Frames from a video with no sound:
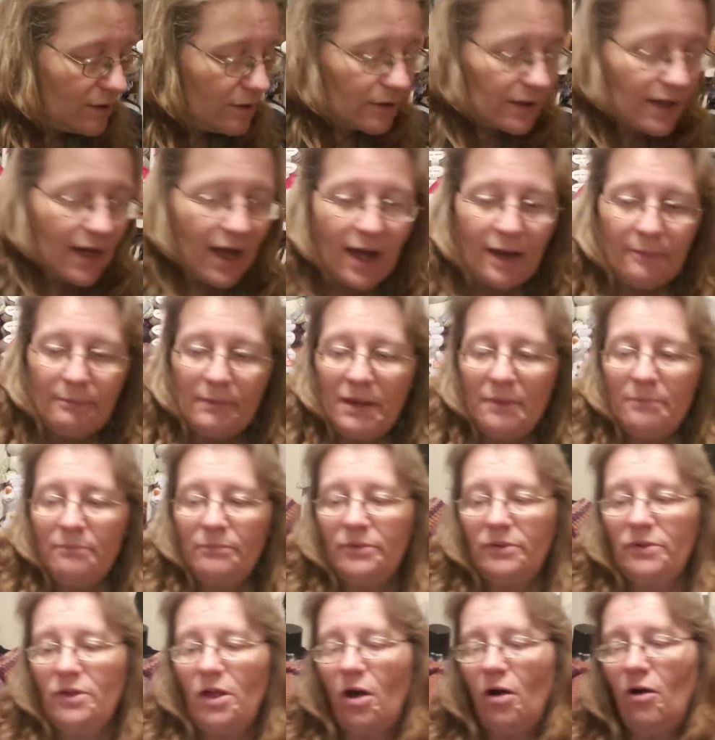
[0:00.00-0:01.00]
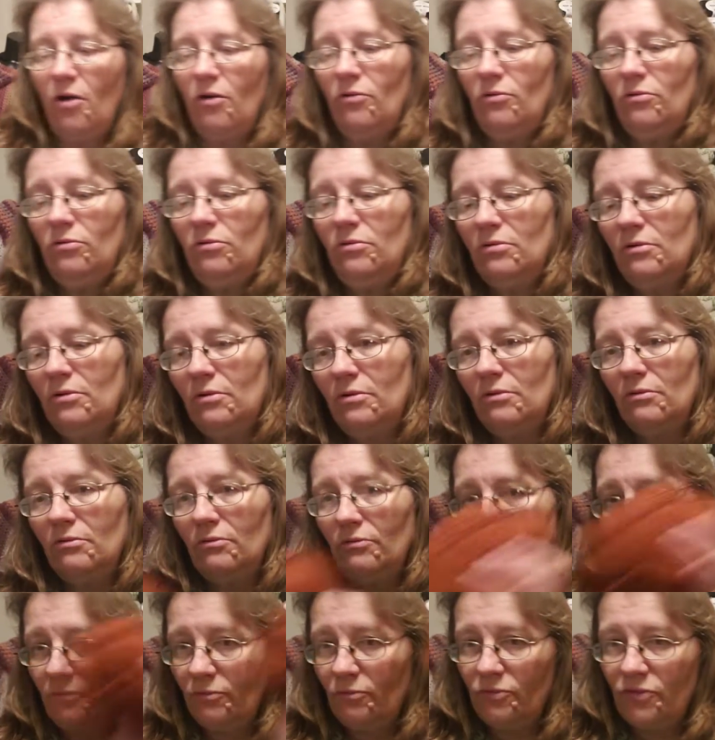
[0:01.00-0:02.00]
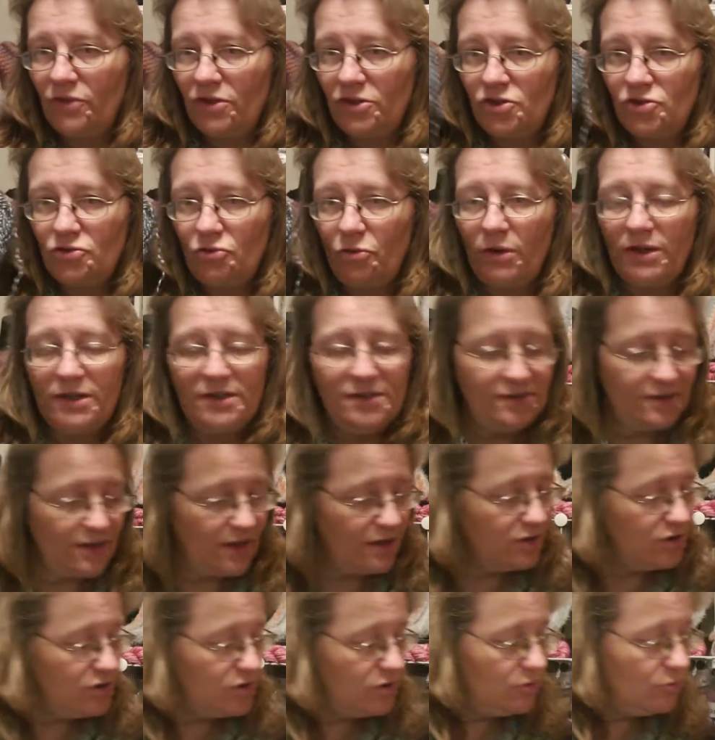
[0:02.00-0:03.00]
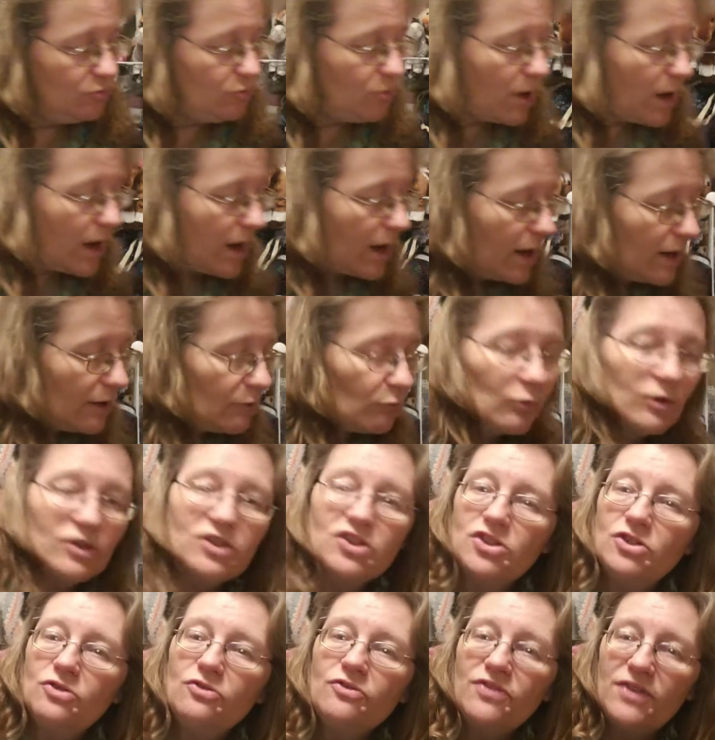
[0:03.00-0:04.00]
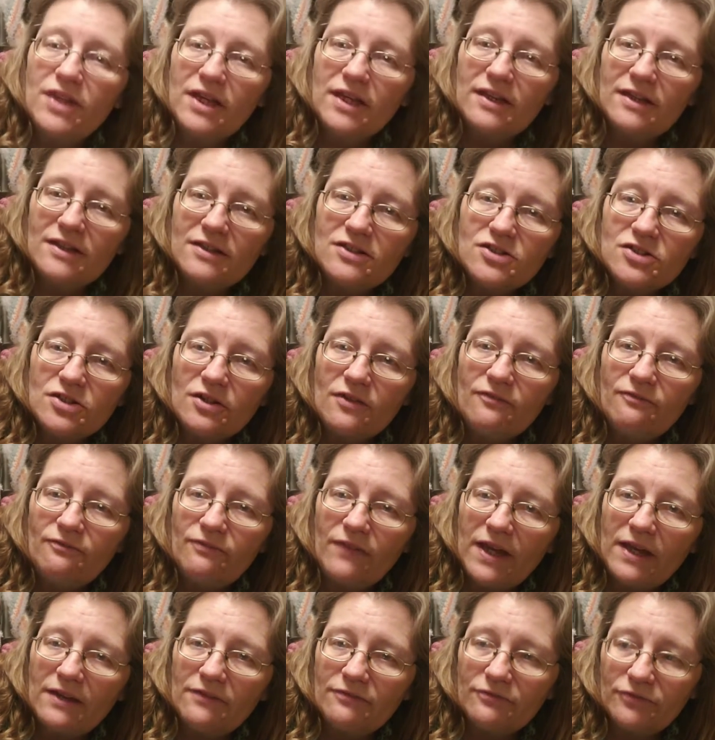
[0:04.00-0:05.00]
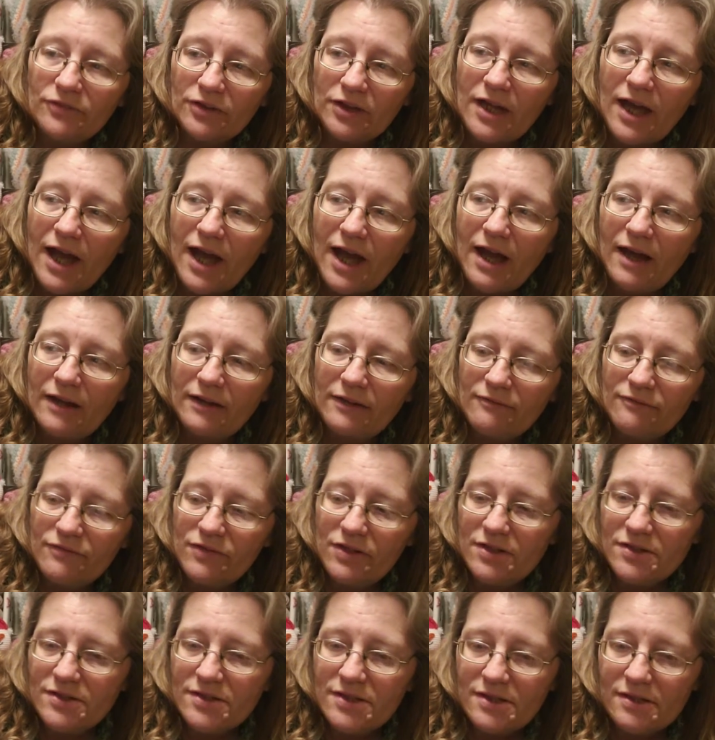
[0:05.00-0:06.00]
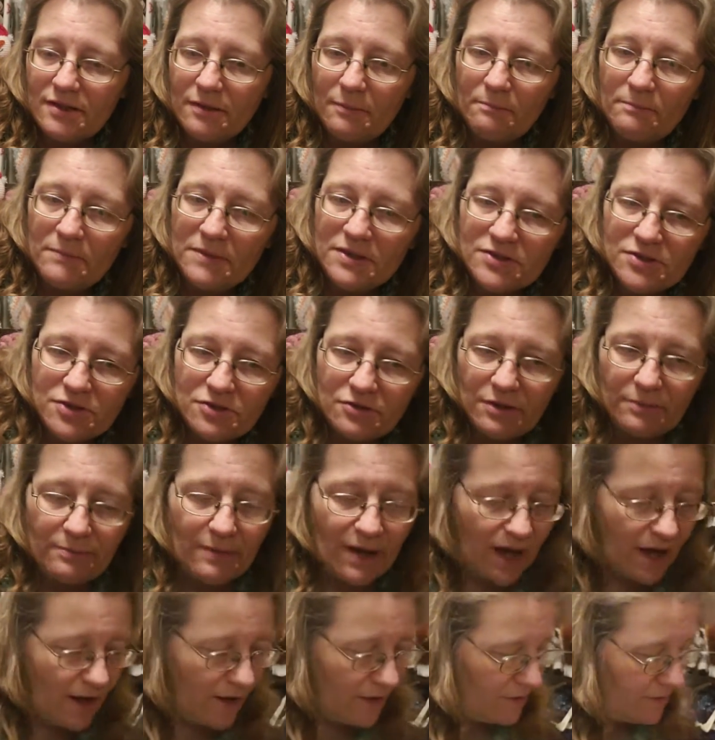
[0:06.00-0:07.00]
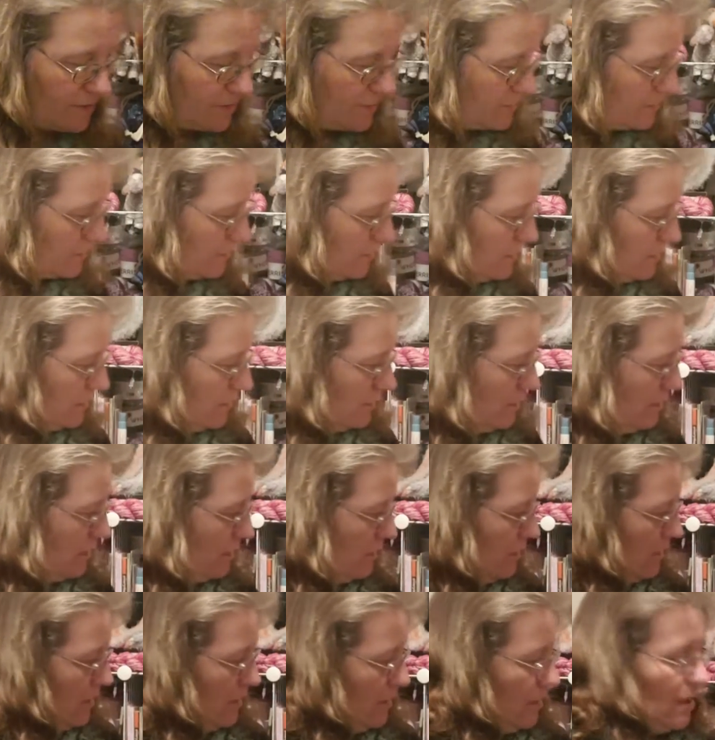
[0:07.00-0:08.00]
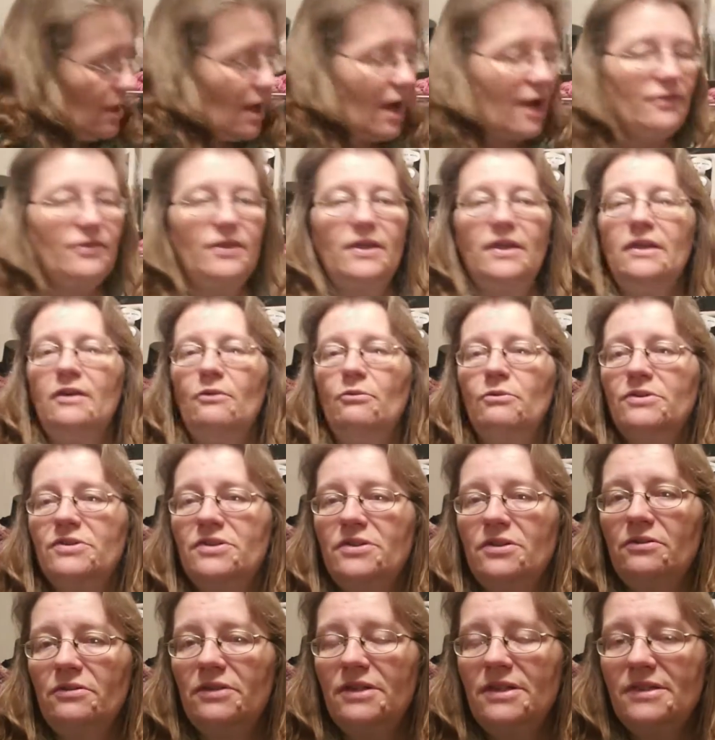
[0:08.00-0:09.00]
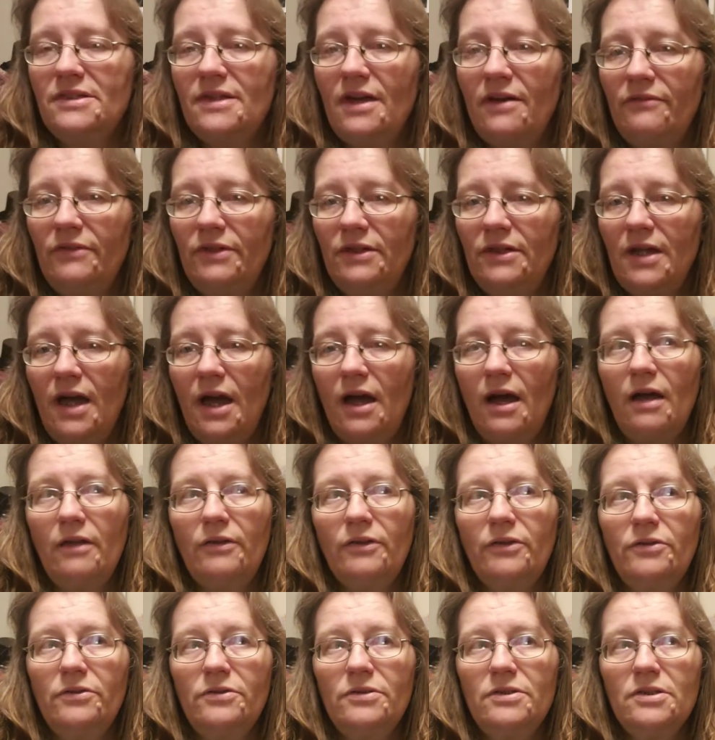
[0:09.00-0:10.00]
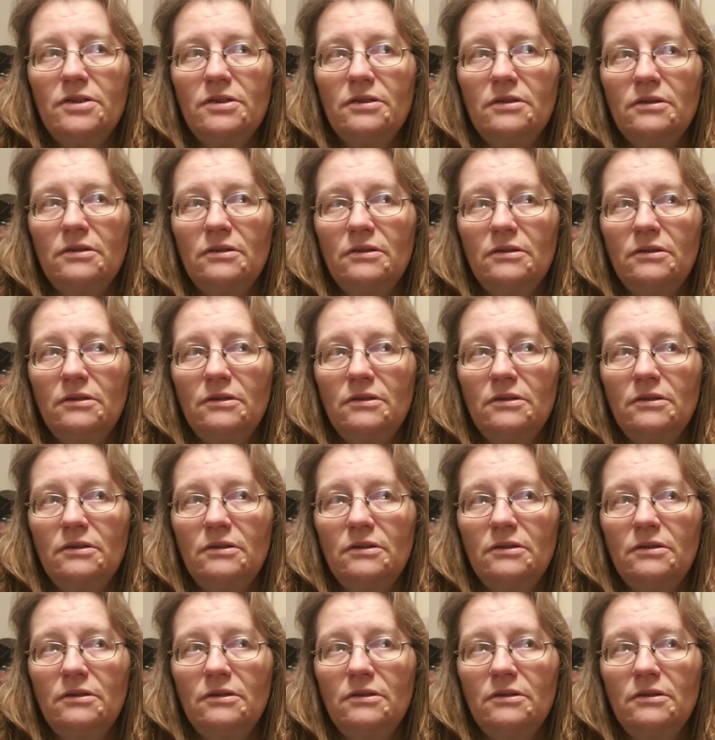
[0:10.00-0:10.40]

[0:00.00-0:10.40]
comment below the choice that you want, what you think is your favorite out of this mystery box. I think it was $37